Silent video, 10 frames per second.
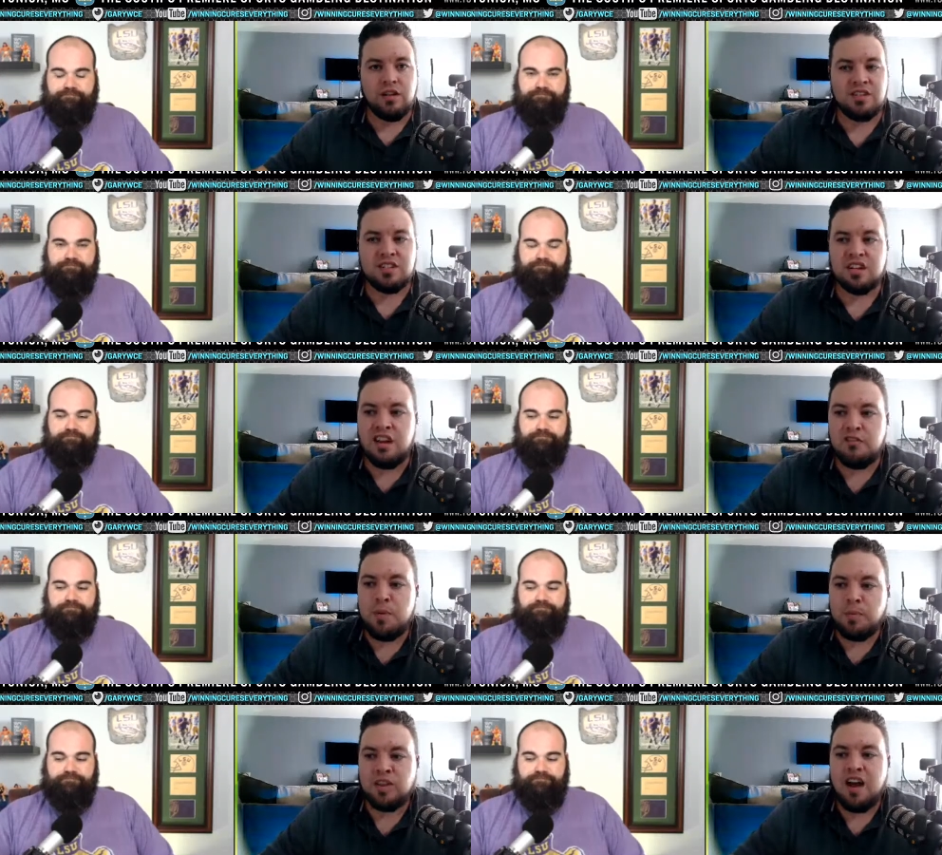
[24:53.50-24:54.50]
Speaker 1: give
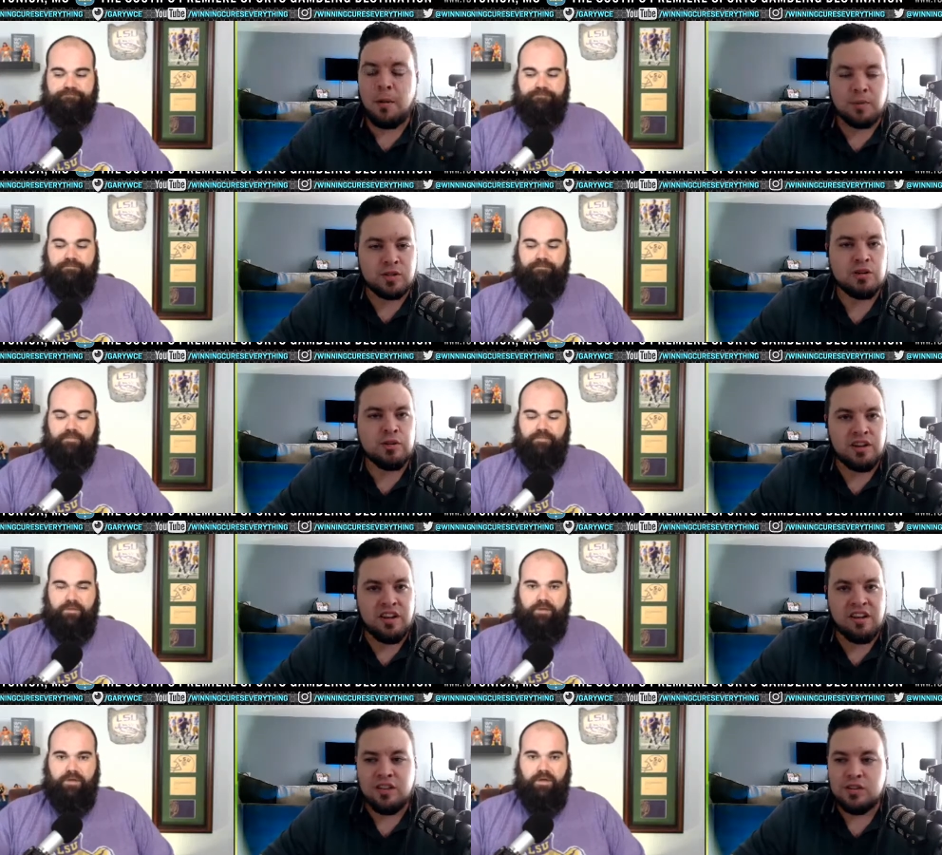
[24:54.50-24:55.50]
people the
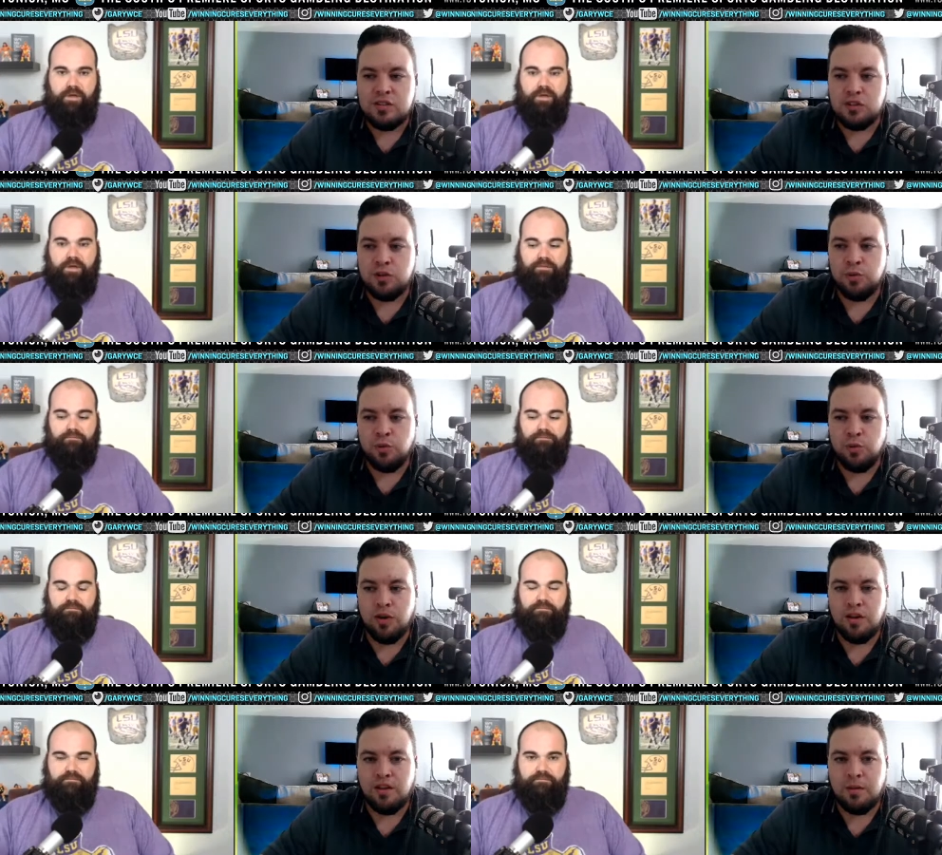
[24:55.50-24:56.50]
opportunity to
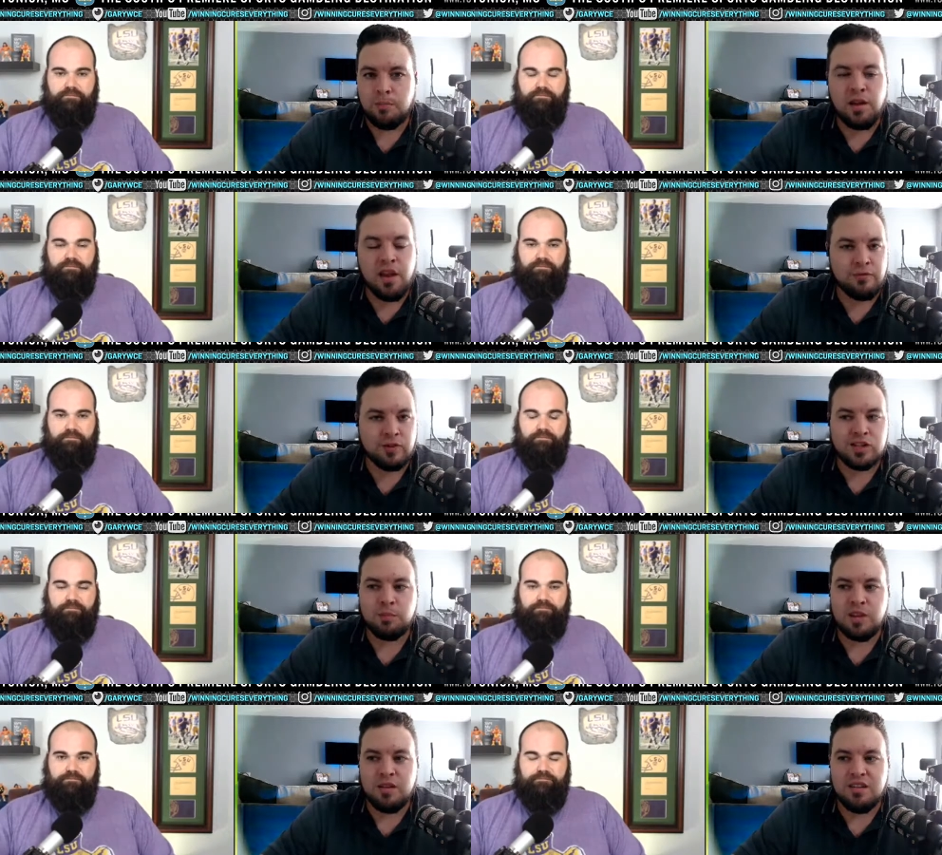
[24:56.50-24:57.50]
play for
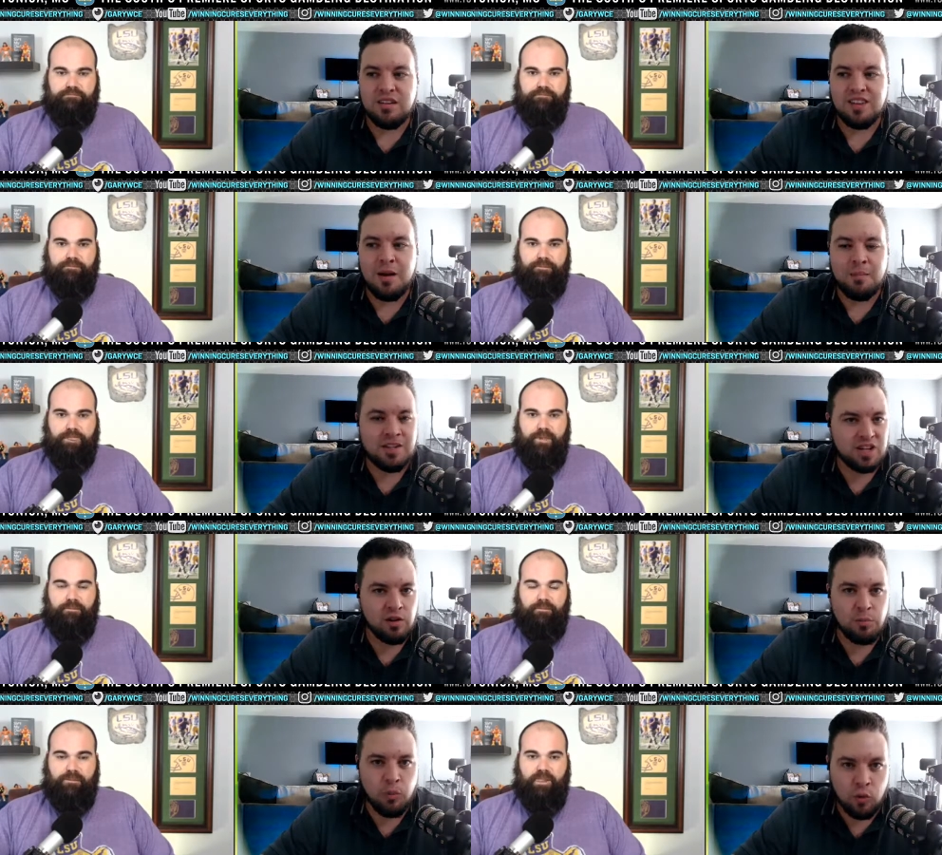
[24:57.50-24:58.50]
something that means a
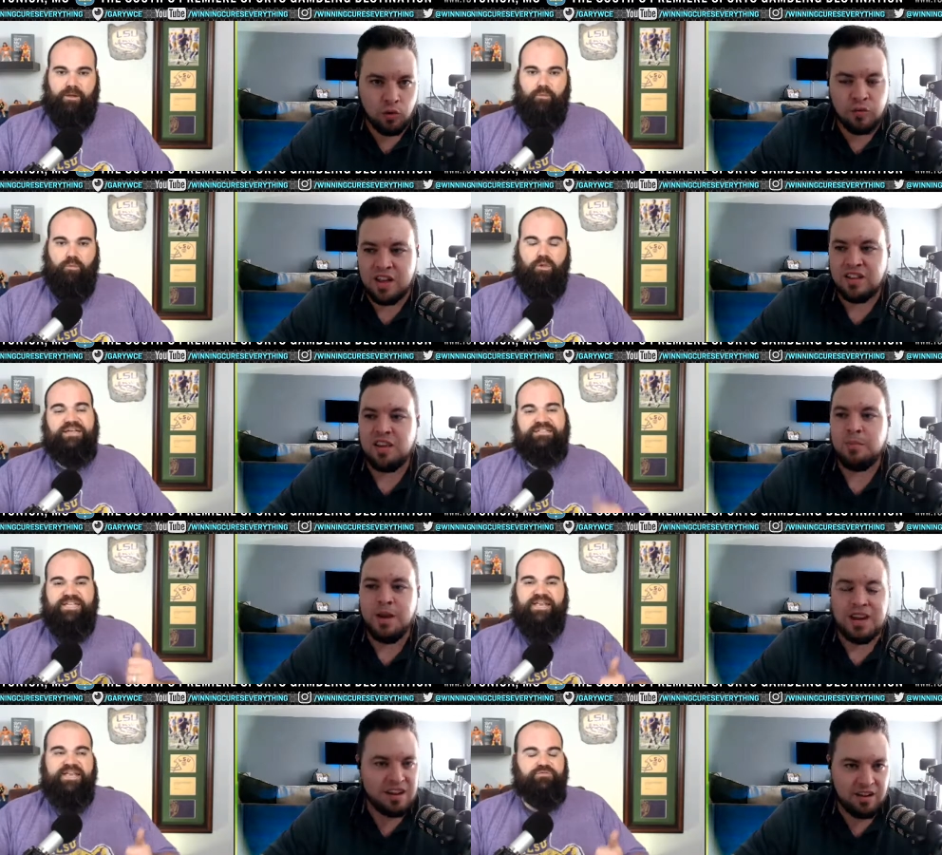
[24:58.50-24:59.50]
little more rather
Speaker 2: than
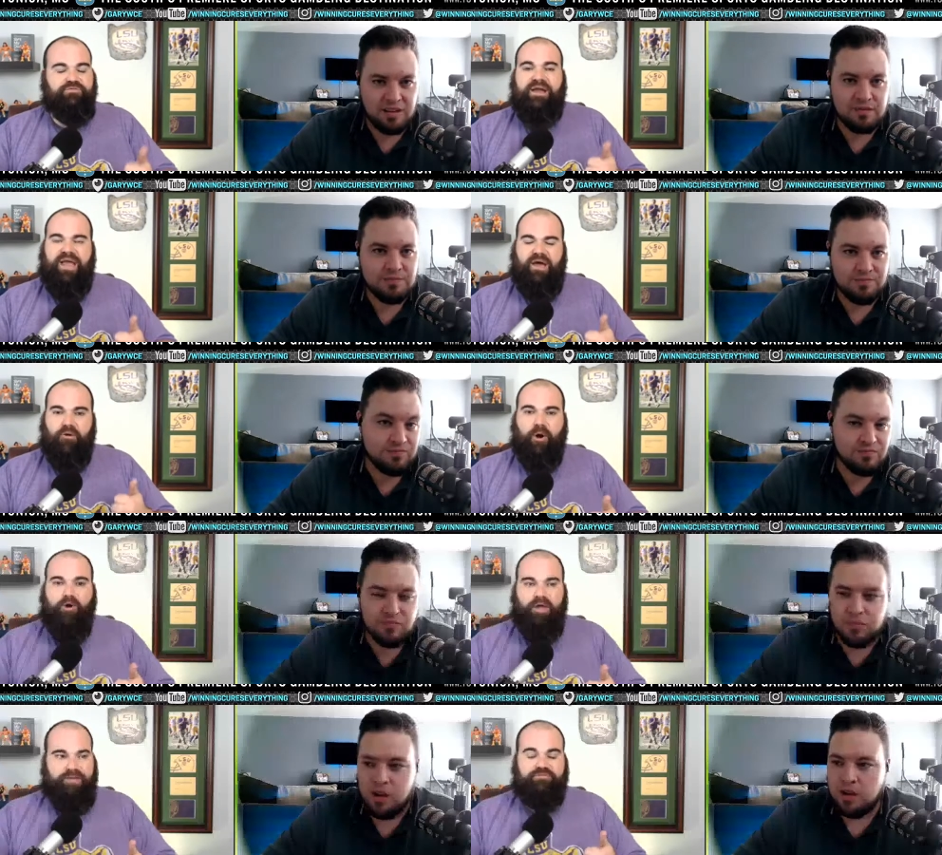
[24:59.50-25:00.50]
attendance right now at bowl
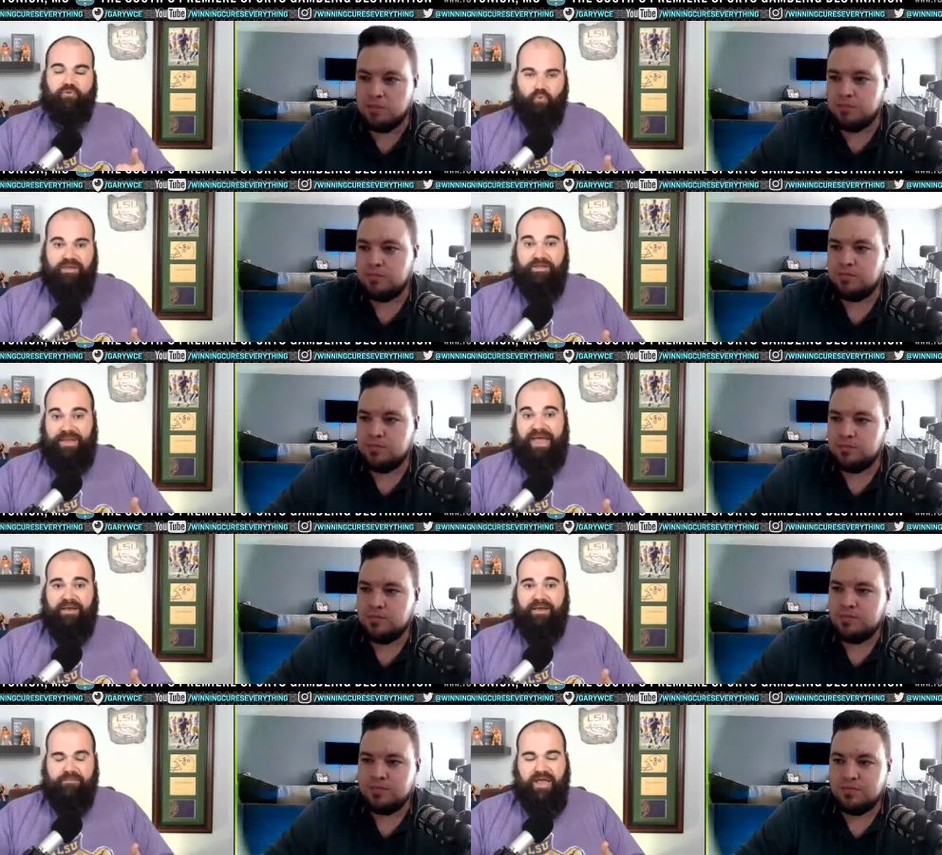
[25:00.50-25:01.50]
games are really
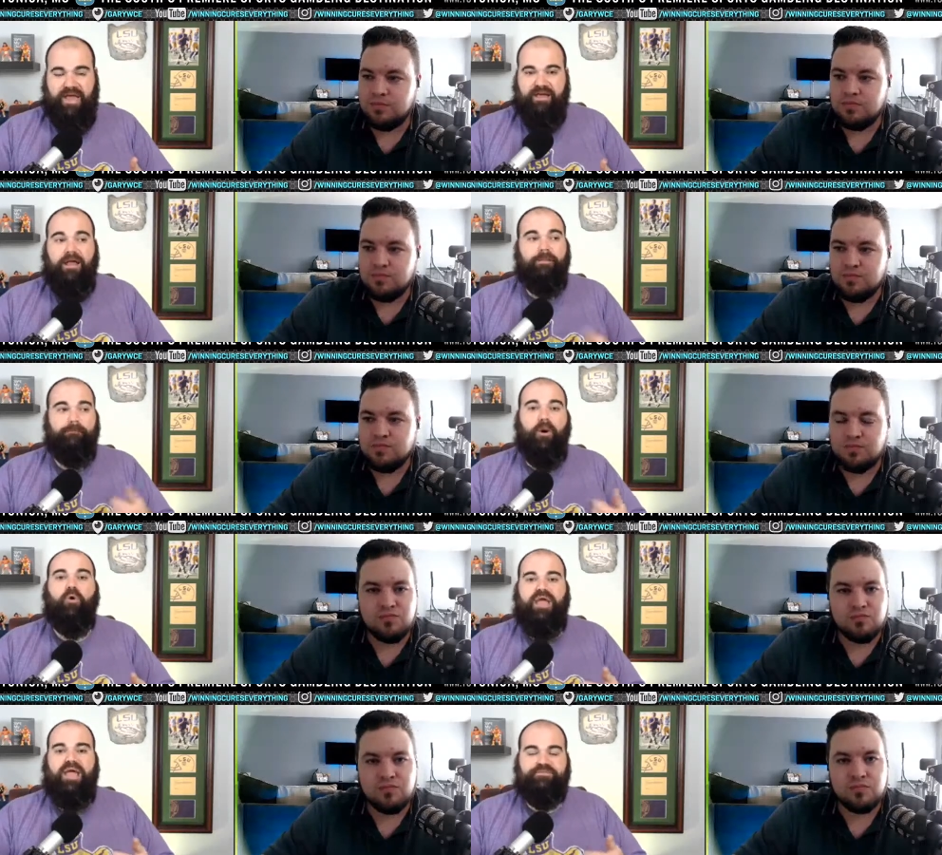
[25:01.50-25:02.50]
bad. Okay. Bowl
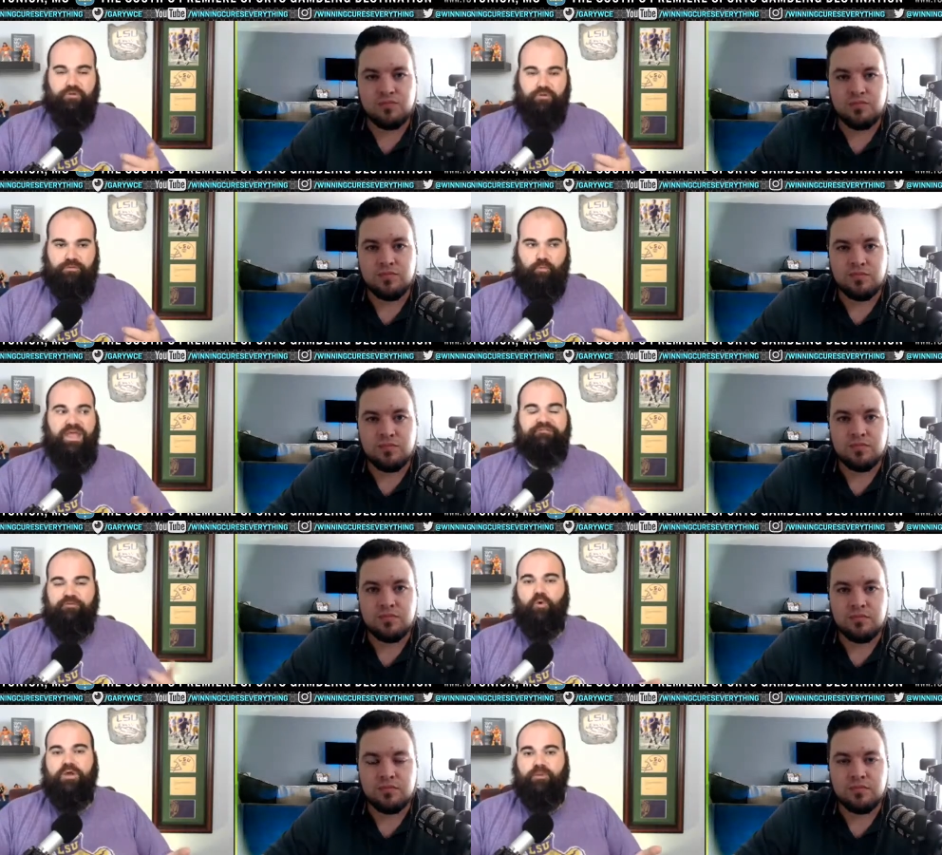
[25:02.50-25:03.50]
games are, we have
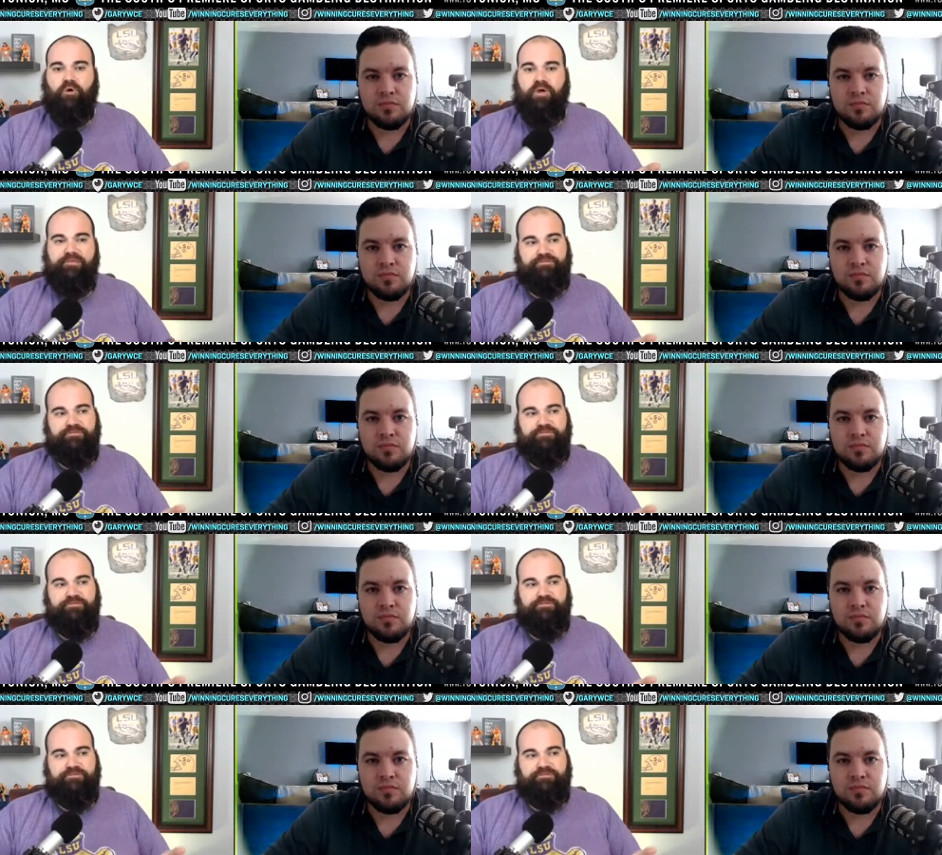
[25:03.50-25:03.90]
40 bowl games